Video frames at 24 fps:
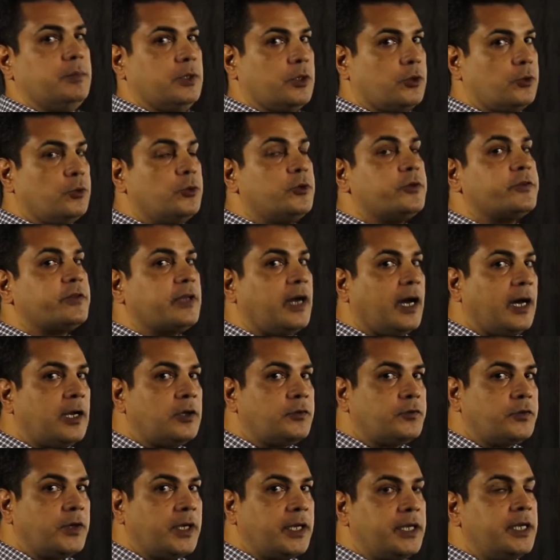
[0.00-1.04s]
because
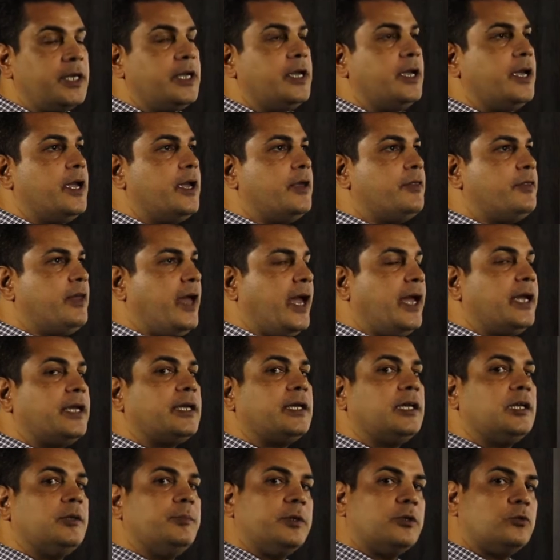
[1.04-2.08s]
alpha is the
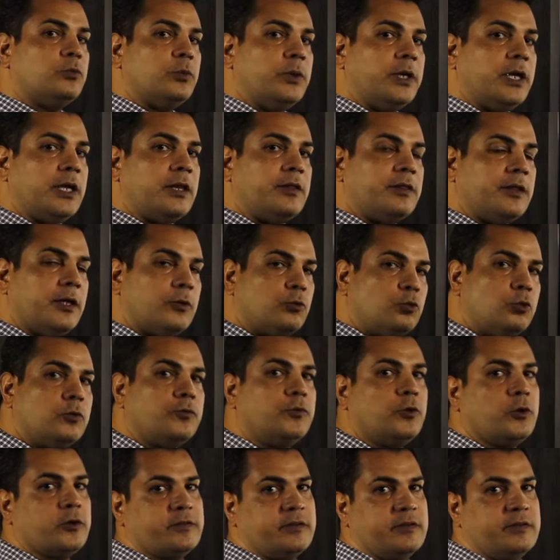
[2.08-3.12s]
angle between the two
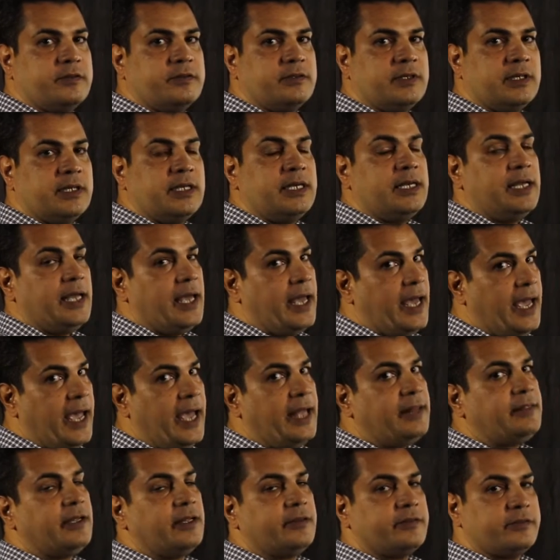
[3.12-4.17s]
forces
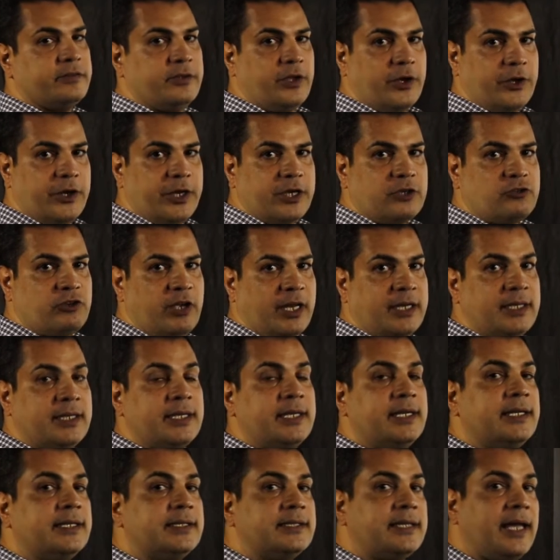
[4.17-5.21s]
and its
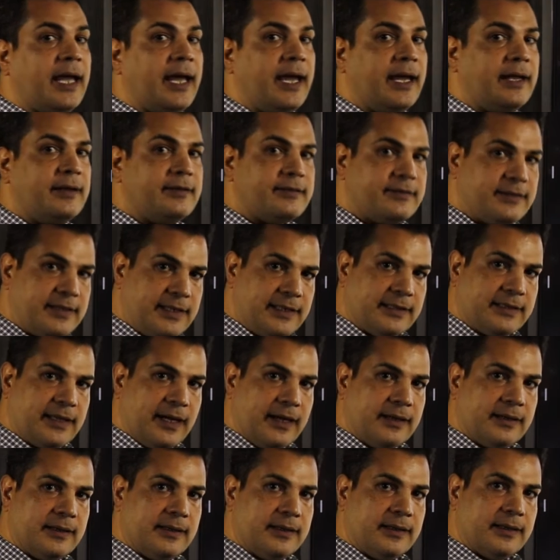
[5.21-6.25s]
direction tan theta
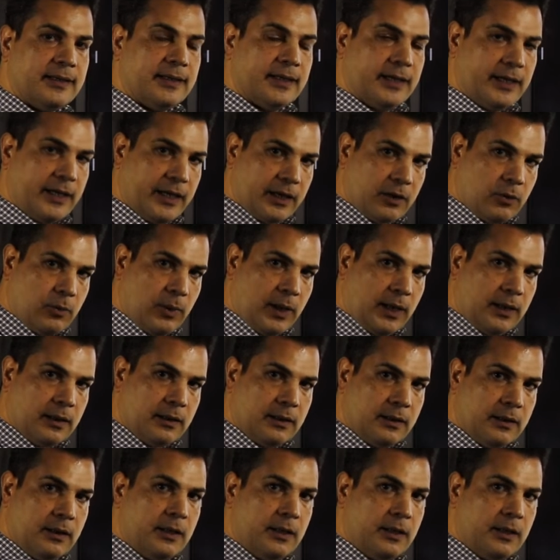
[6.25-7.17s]
equal